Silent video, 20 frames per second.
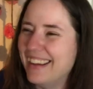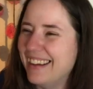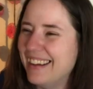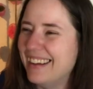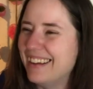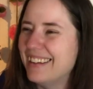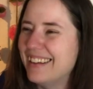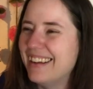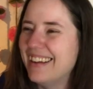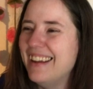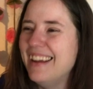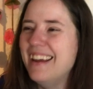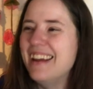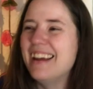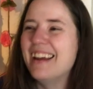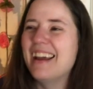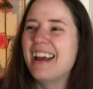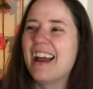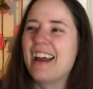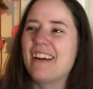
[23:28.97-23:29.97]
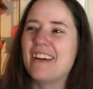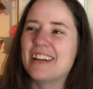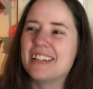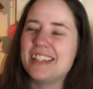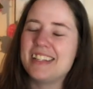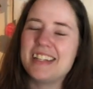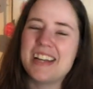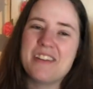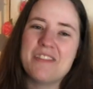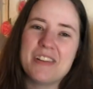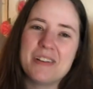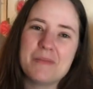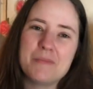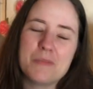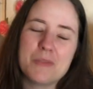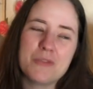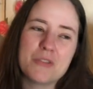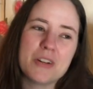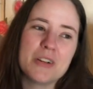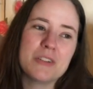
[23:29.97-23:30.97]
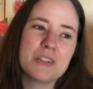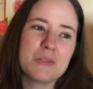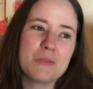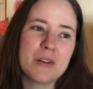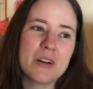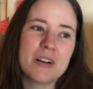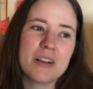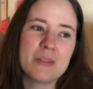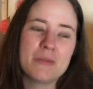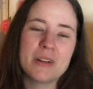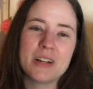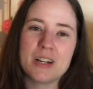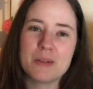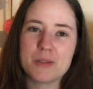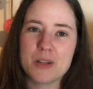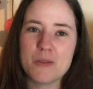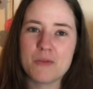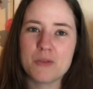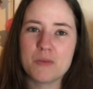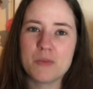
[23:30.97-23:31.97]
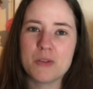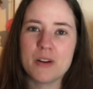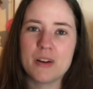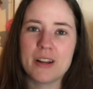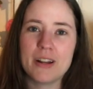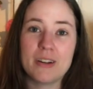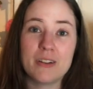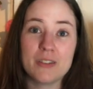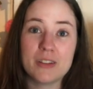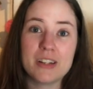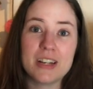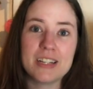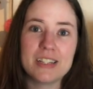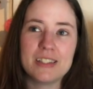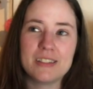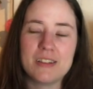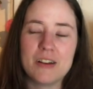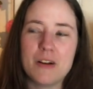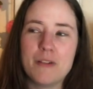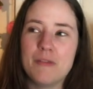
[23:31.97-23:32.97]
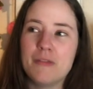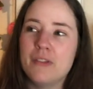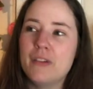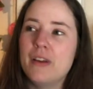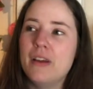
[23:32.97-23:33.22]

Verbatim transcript: You know, I see Devin before he goes to work and when he comes home from work and on the days he's off.